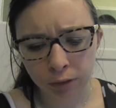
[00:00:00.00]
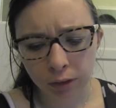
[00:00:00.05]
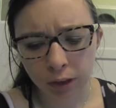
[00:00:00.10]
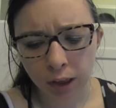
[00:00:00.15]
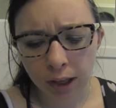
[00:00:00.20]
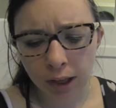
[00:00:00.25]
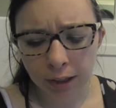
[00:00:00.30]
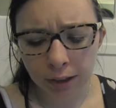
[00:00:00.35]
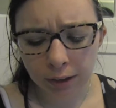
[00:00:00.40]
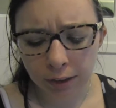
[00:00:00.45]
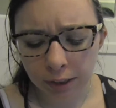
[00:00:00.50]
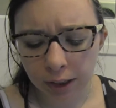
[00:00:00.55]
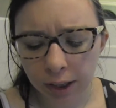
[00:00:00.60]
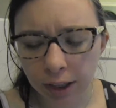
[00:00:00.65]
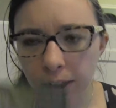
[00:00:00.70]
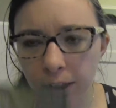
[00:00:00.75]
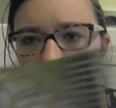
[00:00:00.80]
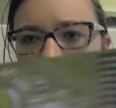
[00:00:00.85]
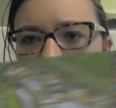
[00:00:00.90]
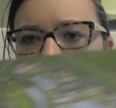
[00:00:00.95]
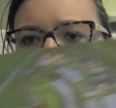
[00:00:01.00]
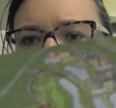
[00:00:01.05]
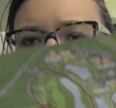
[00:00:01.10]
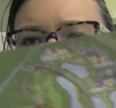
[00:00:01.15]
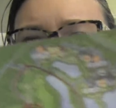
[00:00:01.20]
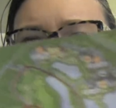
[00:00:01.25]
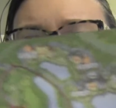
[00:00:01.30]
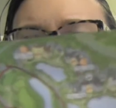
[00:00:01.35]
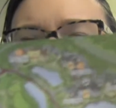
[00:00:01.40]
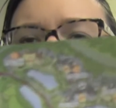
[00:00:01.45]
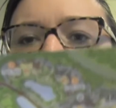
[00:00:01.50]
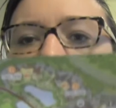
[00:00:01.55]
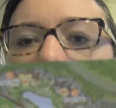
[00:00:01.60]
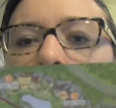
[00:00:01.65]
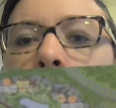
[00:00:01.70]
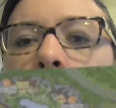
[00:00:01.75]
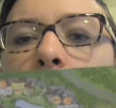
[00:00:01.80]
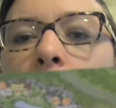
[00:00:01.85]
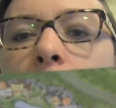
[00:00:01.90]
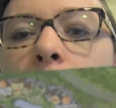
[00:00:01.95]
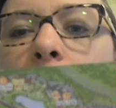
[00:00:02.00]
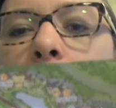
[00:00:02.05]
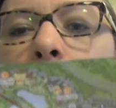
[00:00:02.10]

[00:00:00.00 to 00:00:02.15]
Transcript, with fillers: kind of like, you see that bridge?